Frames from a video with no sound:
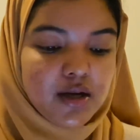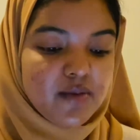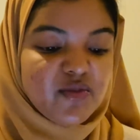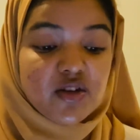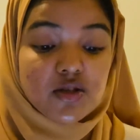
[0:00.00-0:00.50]

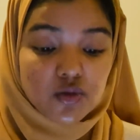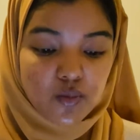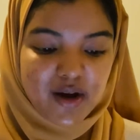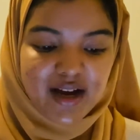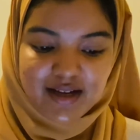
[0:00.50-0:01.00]
The reason
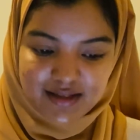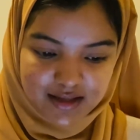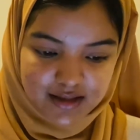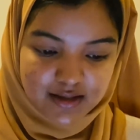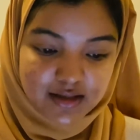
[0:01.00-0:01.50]
why I say
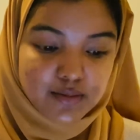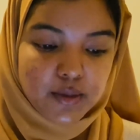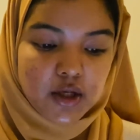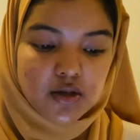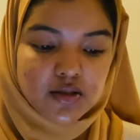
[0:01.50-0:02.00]
this is
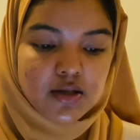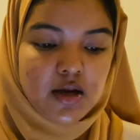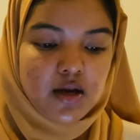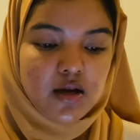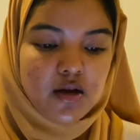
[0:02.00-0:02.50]
because,
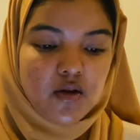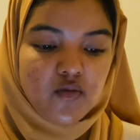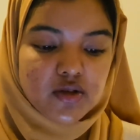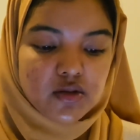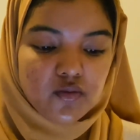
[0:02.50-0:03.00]

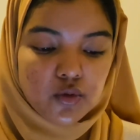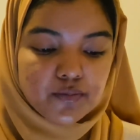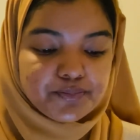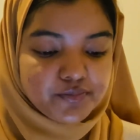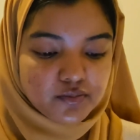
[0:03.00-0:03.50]
first of all,
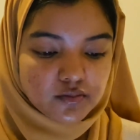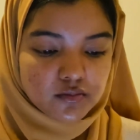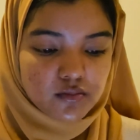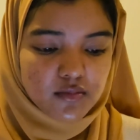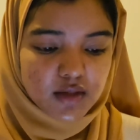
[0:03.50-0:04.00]

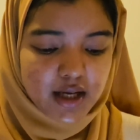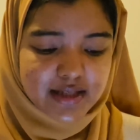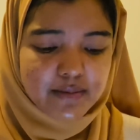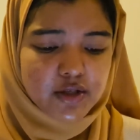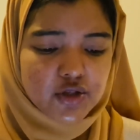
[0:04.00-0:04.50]
as I
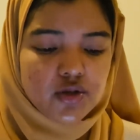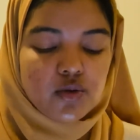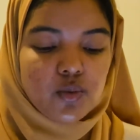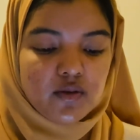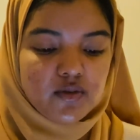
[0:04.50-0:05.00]
mentioned in
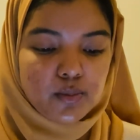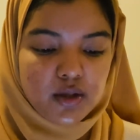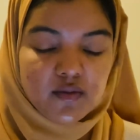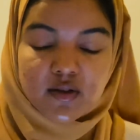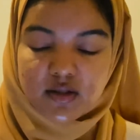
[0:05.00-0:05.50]
one of the
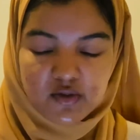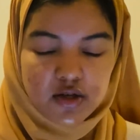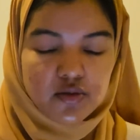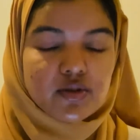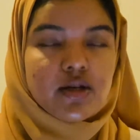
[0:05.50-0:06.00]
previous
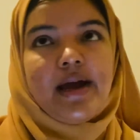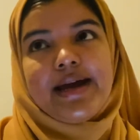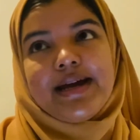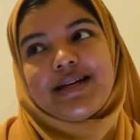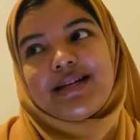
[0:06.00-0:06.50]
videos,
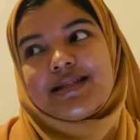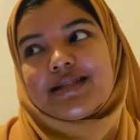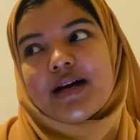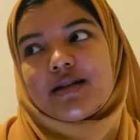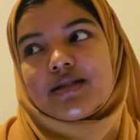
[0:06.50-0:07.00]
is
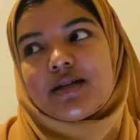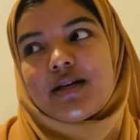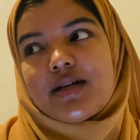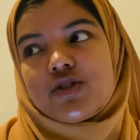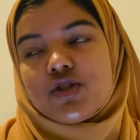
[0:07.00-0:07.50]
that
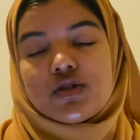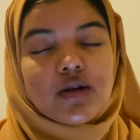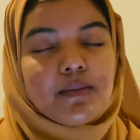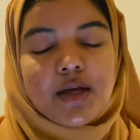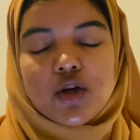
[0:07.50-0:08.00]
it's just going
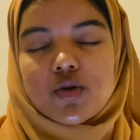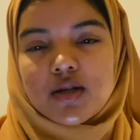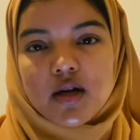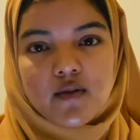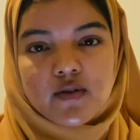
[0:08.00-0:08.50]
to make you
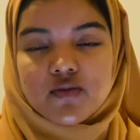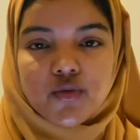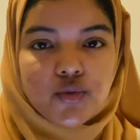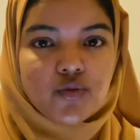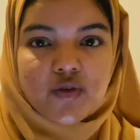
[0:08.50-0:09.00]
nervous for
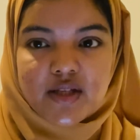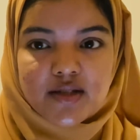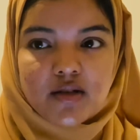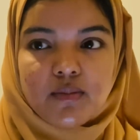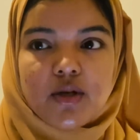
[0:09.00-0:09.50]
no
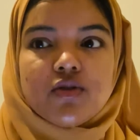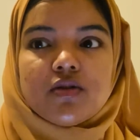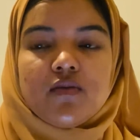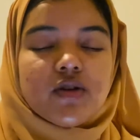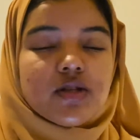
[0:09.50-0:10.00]
reason, because
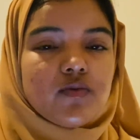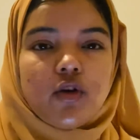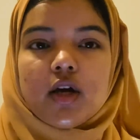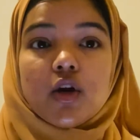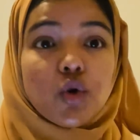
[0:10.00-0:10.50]
first of all, you
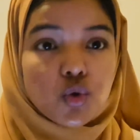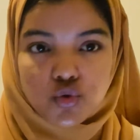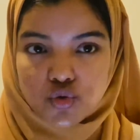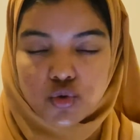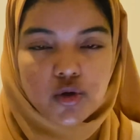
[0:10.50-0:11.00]
cannot
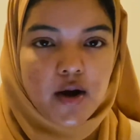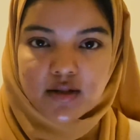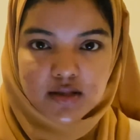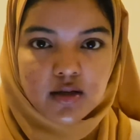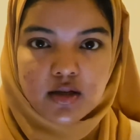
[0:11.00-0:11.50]
control your
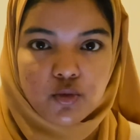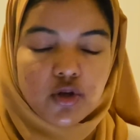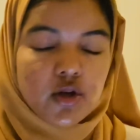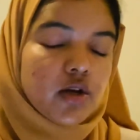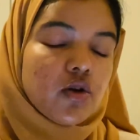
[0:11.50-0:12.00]
answer anymore, you
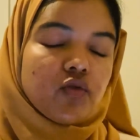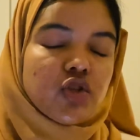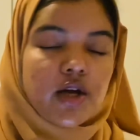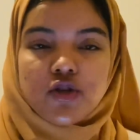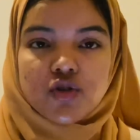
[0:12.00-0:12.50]
cannot
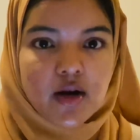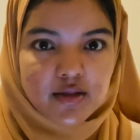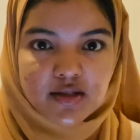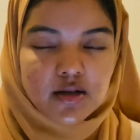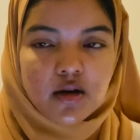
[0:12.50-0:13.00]
change your
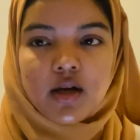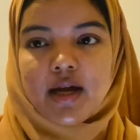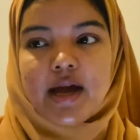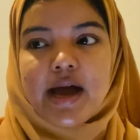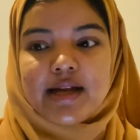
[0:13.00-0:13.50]
answer,
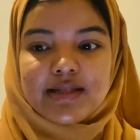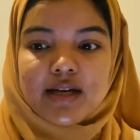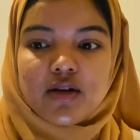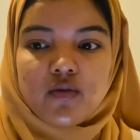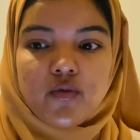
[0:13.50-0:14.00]
and
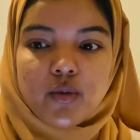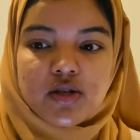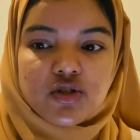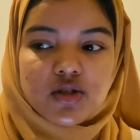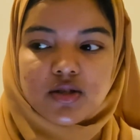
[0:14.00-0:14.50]
second of all,
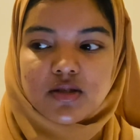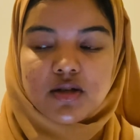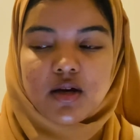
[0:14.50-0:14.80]
it's just